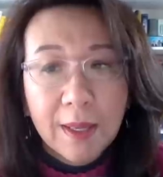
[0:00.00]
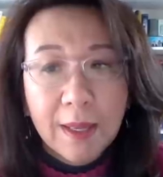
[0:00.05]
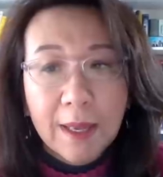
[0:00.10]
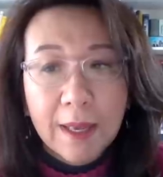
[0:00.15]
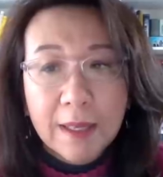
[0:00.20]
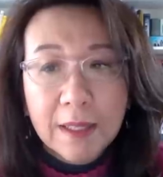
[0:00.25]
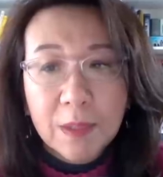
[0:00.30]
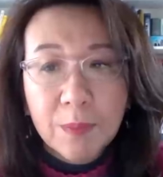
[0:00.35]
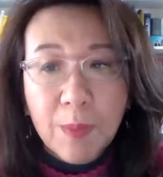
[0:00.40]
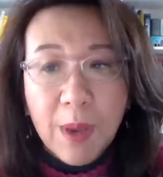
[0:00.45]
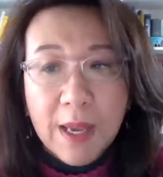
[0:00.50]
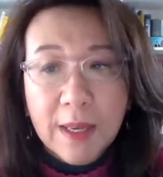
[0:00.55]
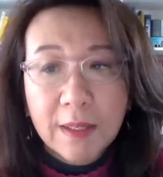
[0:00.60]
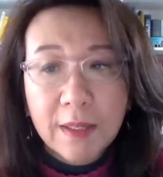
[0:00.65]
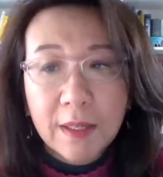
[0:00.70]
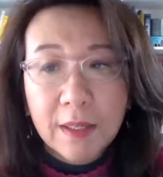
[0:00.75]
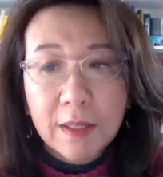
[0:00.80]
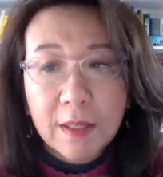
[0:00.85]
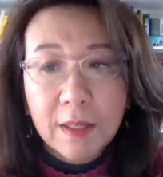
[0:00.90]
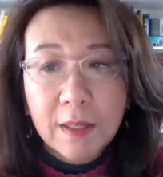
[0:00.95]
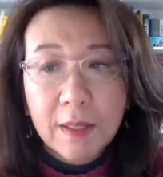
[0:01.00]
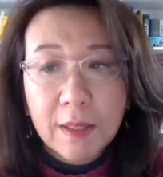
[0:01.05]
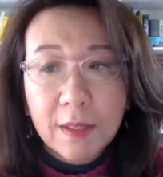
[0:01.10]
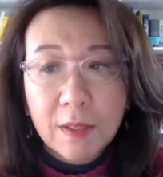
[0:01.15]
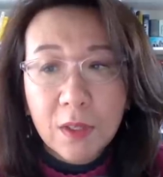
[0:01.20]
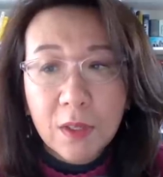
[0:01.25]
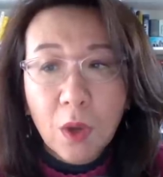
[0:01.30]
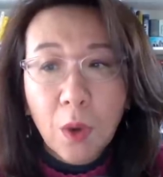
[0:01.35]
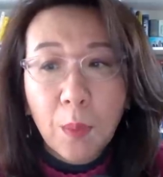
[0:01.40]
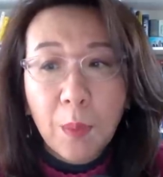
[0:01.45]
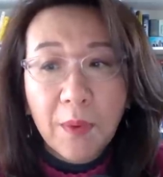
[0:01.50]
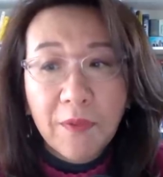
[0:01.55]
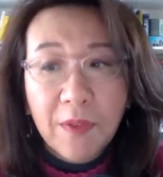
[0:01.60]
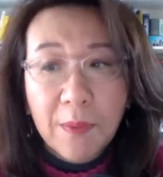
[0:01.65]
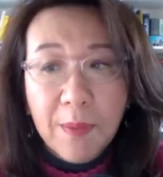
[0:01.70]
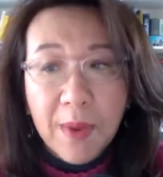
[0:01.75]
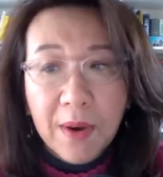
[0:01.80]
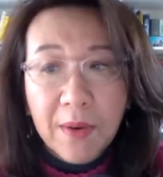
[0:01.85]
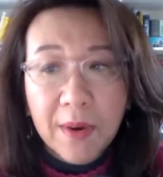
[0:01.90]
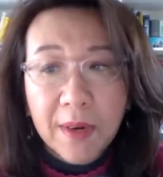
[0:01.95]
expanded the scope of
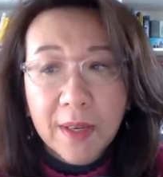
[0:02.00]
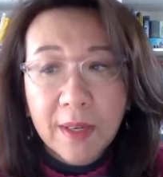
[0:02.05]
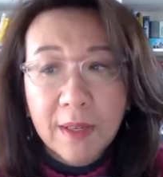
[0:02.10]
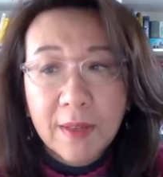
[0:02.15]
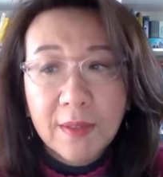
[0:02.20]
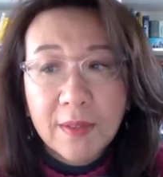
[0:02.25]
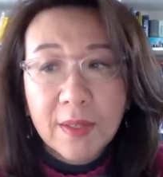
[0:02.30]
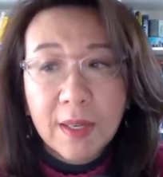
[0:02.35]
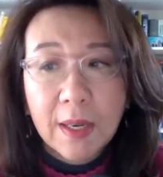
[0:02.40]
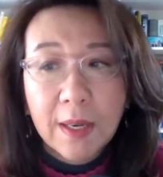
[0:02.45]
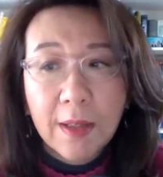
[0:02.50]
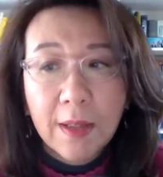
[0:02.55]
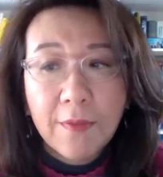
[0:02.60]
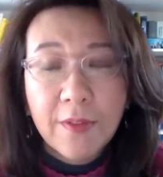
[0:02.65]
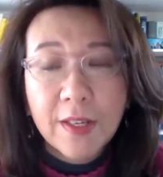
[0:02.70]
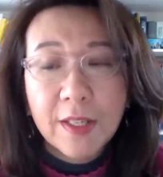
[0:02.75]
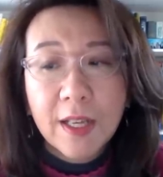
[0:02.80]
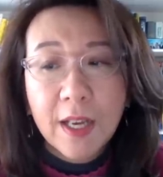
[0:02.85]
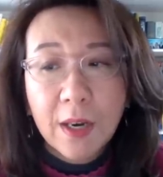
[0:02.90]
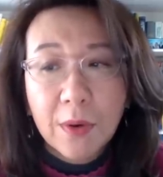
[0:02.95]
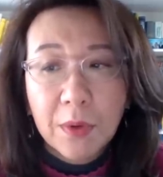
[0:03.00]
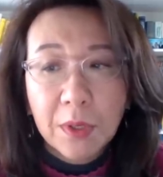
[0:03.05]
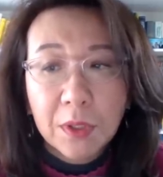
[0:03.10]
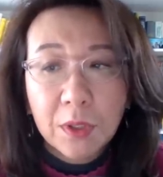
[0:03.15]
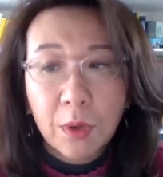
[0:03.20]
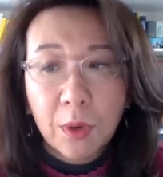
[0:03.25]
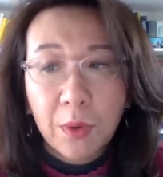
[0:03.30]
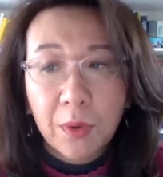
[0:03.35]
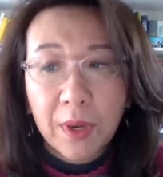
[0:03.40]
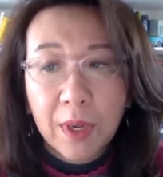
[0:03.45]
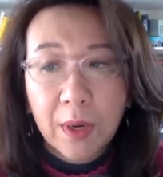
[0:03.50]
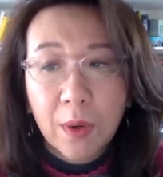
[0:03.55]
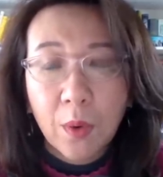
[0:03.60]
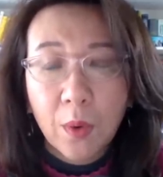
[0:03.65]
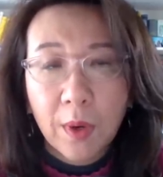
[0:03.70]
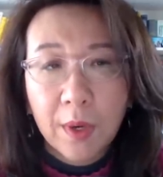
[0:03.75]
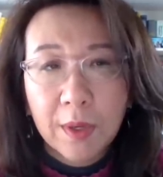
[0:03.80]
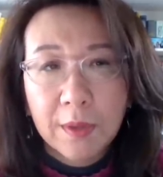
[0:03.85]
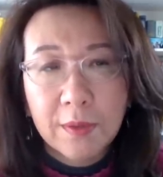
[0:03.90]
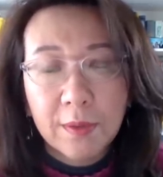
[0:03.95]
Americans' living territory
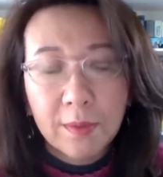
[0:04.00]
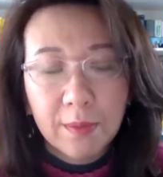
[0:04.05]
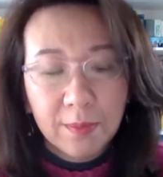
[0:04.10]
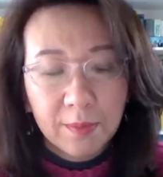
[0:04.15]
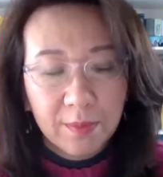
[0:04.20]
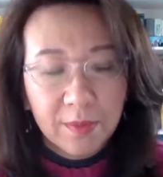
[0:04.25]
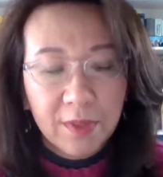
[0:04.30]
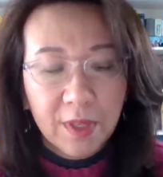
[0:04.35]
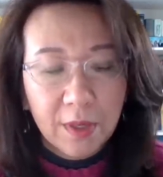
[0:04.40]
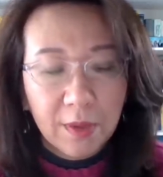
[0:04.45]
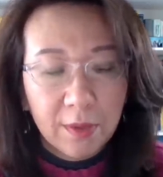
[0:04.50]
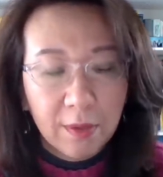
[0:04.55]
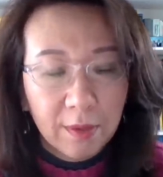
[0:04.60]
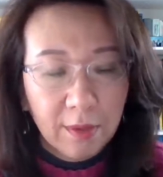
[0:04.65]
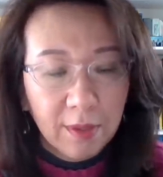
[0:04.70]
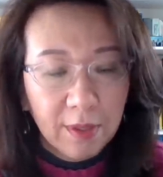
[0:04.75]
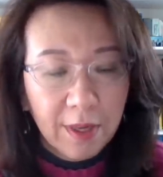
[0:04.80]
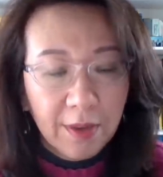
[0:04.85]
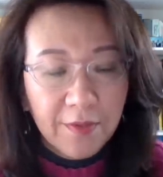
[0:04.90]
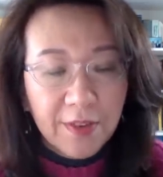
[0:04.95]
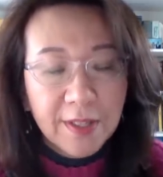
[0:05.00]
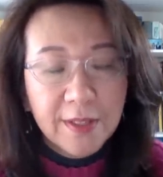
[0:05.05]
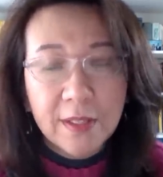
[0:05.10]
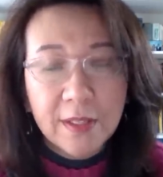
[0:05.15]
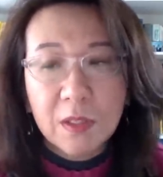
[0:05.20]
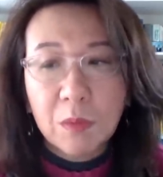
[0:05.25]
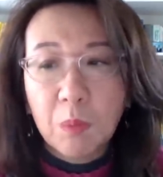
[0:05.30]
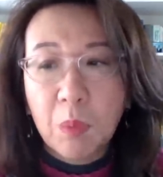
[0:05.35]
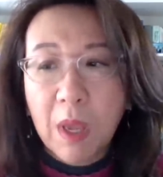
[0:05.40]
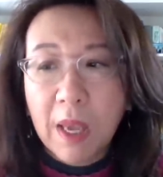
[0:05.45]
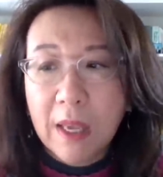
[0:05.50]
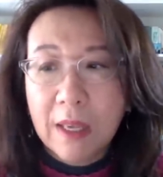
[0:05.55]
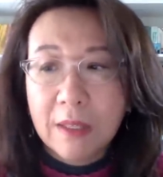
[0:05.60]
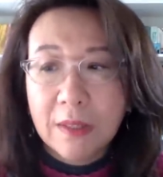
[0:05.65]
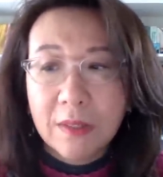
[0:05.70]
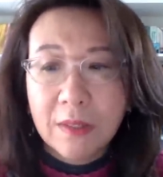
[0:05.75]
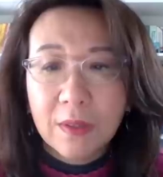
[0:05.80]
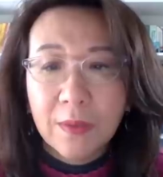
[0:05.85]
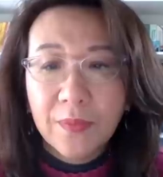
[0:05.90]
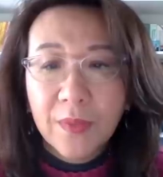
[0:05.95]
or their living
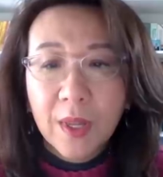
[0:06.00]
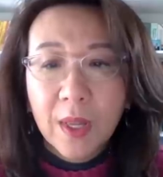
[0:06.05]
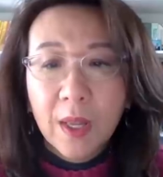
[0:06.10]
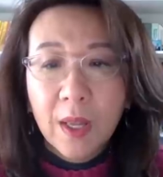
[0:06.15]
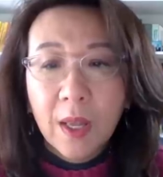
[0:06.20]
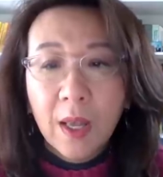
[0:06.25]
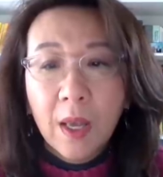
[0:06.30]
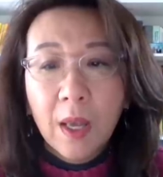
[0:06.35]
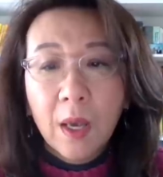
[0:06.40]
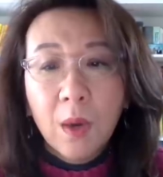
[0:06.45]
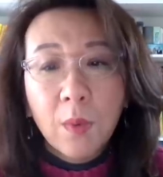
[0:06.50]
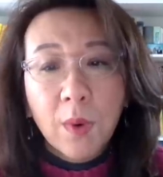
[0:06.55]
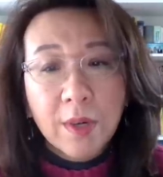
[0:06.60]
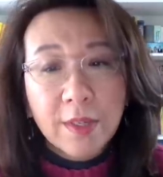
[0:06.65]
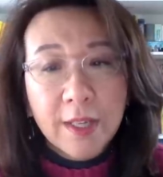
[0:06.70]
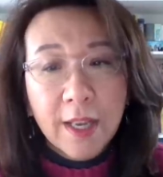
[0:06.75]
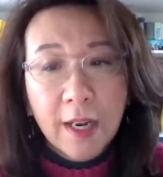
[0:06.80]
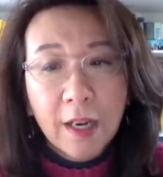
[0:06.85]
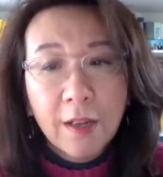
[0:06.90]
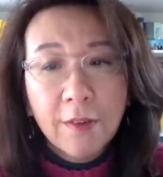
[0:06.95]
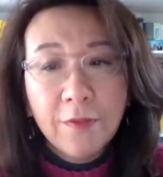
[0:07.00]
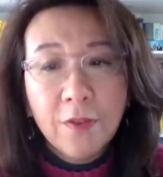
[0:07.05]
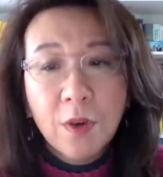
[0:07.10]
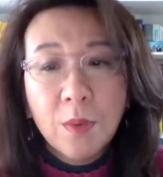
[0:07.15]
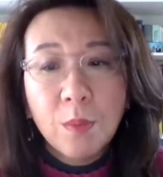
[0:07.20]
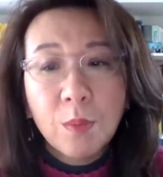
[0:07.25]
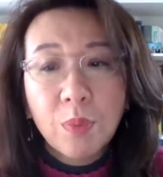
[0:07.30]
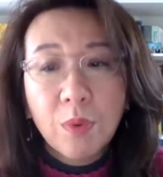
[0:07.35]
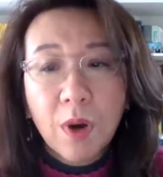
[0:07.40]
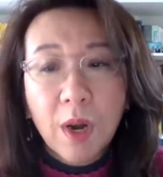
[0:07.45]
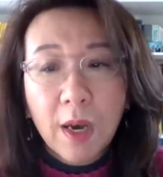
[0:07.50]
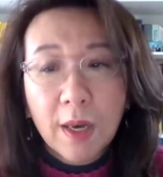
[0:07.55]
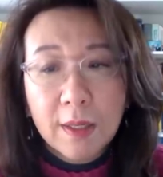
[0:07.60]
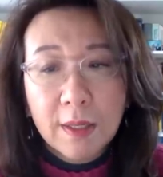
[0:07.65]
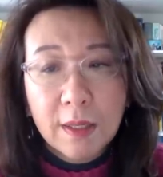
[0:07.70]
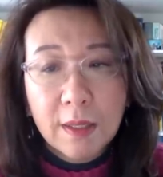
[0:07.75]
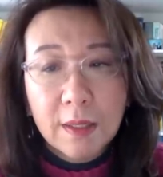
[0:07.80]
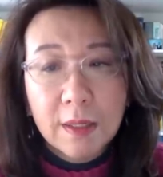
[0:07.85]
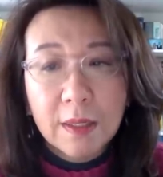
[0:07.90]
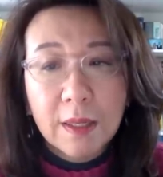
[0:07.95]
space, while telephone
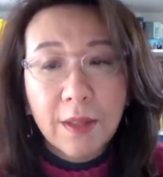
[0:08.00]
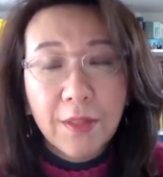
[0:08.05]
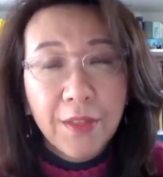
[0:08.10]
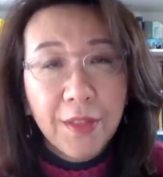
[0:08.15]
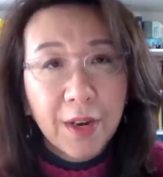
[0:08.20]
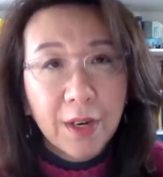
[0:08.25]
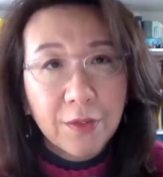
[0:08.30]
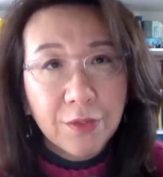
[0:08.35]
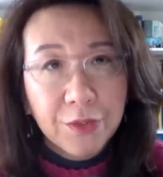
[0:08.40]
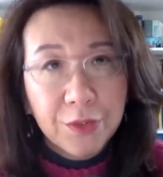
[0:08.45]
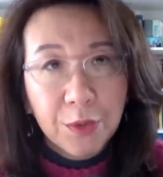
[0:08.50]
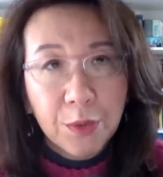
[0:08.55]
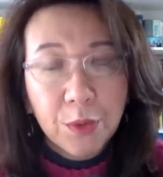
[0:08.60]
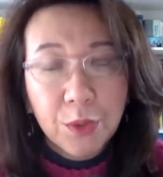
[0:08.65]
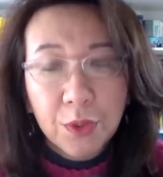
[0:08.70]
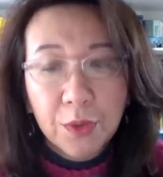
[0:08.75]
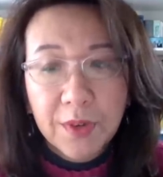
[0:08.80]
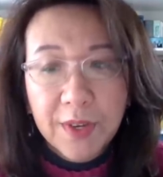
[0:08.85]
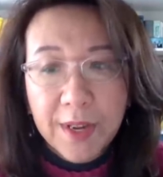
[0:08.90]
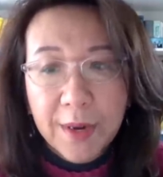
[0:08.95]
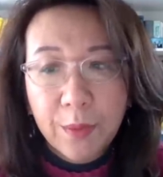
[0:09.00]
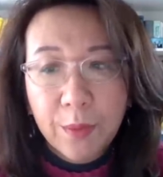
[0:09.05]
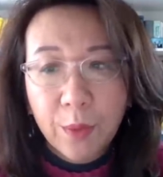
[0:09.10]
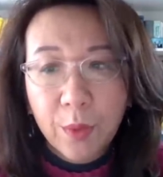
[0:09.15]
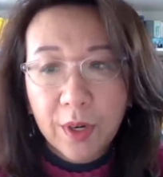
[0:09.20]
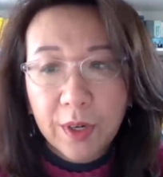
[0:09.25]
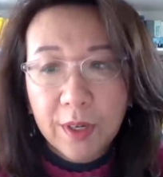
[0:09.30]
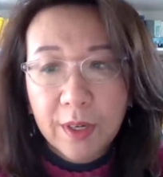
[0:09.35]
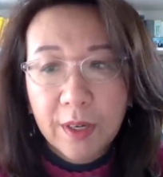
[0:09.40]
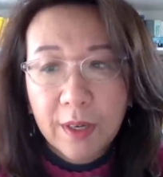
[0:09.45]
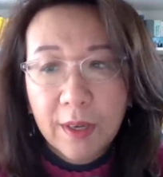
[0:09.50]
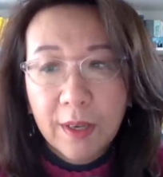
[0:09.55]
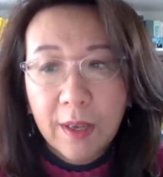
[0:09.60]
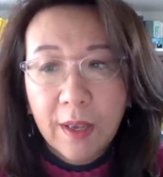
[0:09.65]
broadened their social network.